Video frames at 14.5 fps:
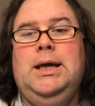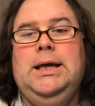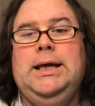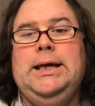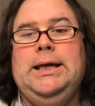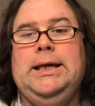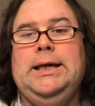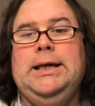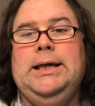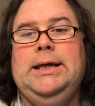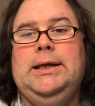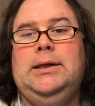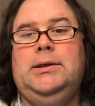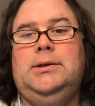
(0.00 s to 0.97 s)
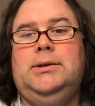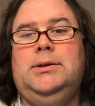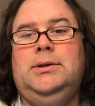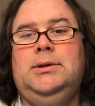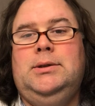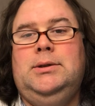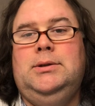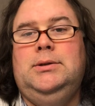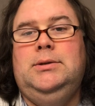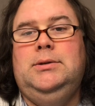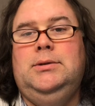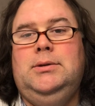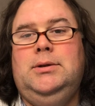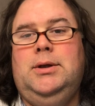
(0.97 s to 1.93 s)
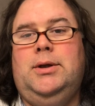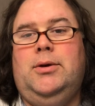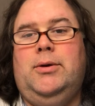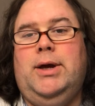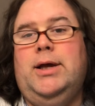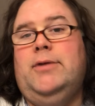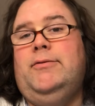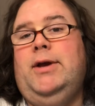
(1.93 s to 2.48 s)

And kind